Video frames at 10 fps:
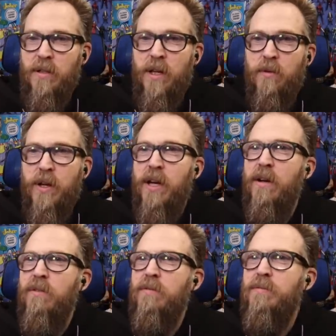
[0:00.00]
there we
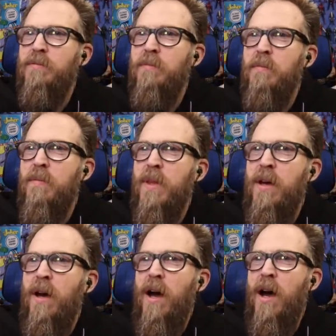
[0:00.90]

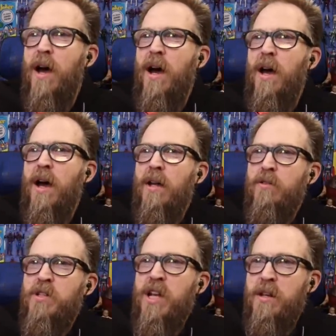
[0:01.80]
go. Uh,
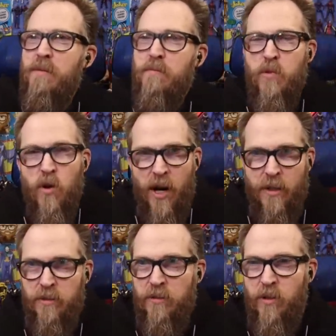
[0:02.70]
Lieutenant Mura.
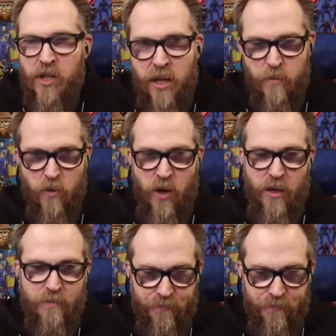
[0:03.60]
Lieutenant Mura.